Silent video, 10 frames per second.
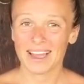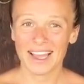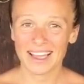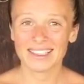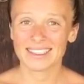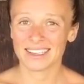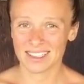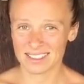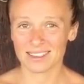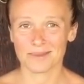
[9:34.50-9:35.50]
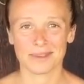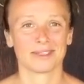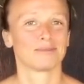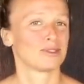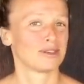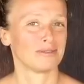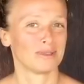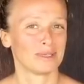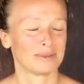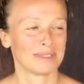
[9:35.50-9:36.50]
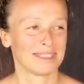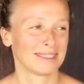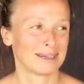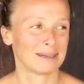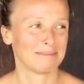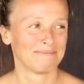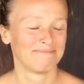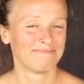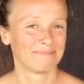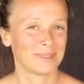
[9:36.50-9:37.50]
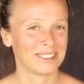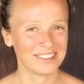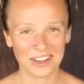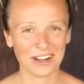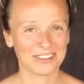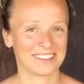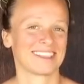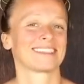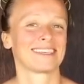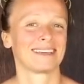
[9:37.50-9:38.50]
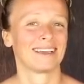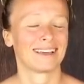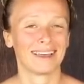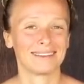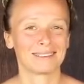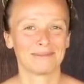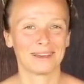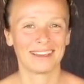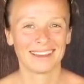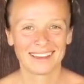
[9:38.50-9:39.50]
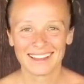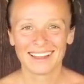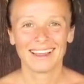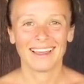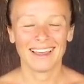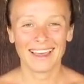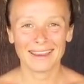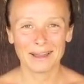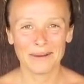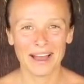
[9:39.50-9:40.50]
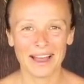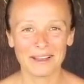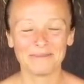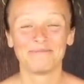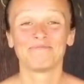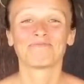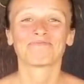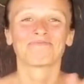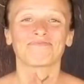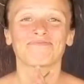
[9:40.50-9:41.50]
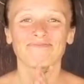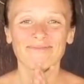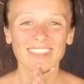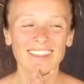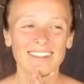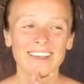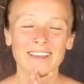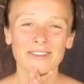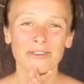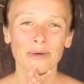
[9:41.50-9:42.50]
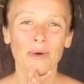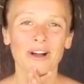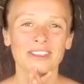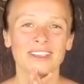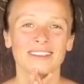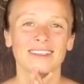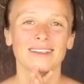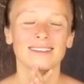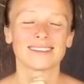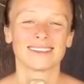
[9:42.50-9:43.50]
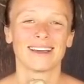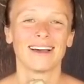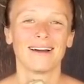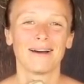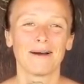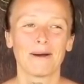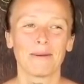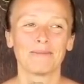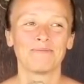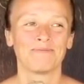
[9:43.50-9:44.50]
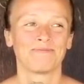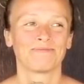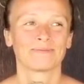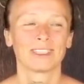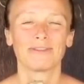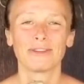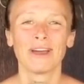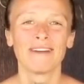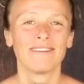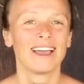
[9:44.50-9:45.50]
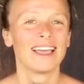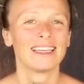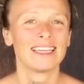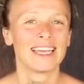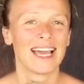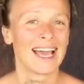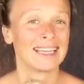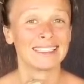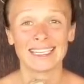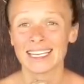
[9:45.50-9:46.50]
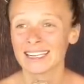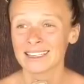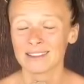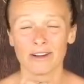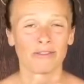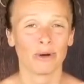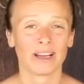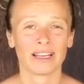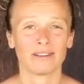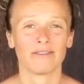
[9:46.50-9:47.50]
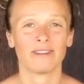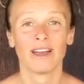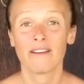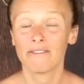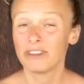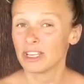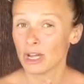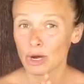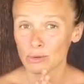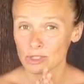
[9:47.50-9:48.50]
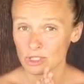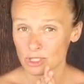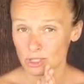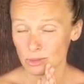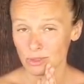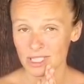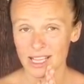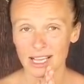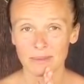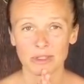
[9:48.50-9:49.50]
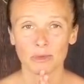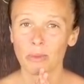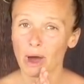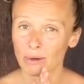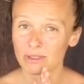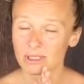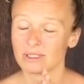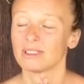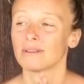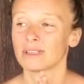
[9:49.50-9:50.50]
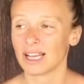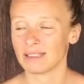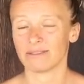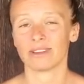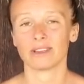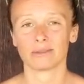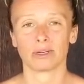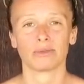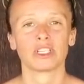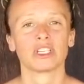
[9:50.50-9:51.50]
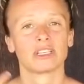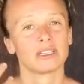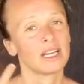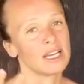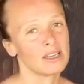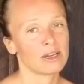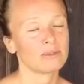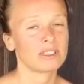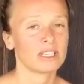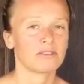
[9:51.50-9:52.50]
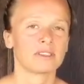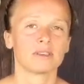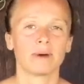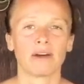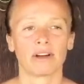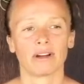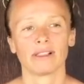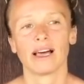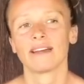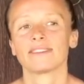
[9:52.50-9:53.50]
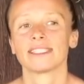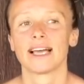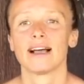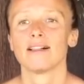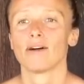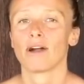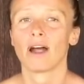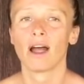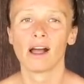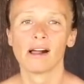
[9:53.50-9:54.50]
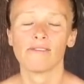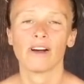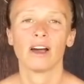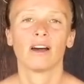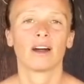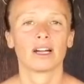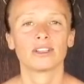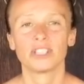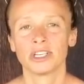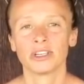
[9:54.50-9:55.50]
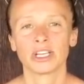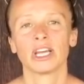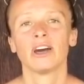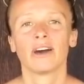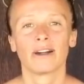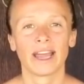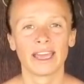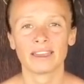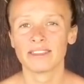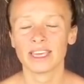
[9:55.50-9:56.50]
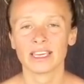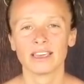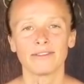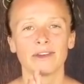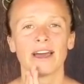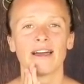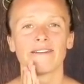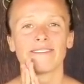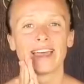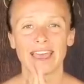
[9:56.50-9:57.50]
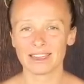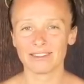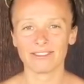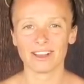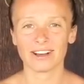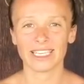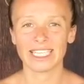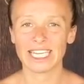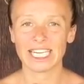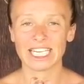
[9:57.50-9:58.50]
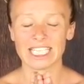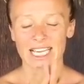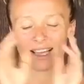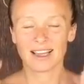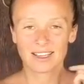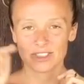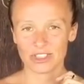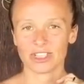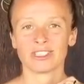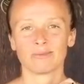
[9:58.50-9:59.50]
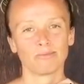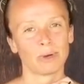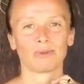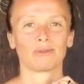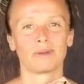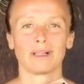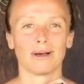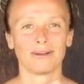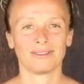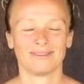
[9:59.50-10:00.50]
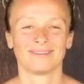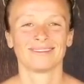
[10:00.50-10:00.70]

I guess there is going to be some durian videos in there but don't hold it against me anyway thank you for watching this um, if you have any ideas of what kind of videos you would like me to post you know the kind of videos where we share you know secrets about our lifestyle or our health our journey or anything. If you have any vlog ideas, just post below.